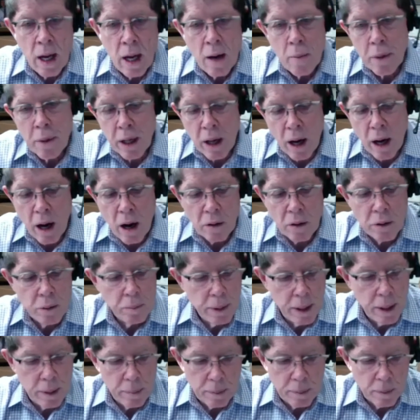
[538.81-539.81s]
But all the
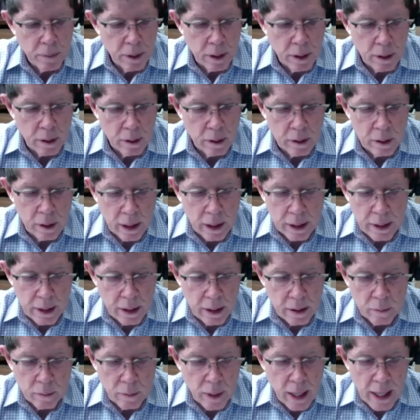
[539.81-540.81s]
people, including like
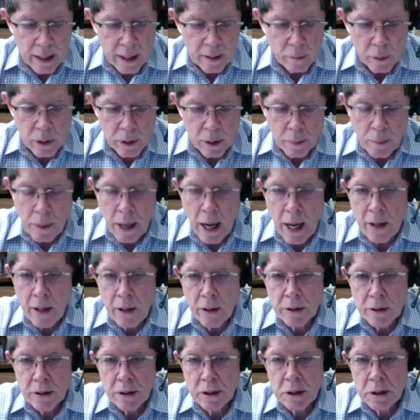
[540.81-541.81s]
Neil Rackham, one of the
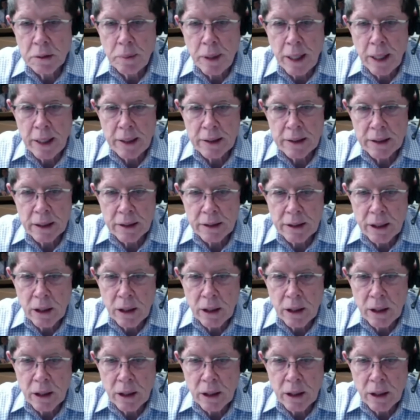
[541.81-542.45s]
pioneers of the space, said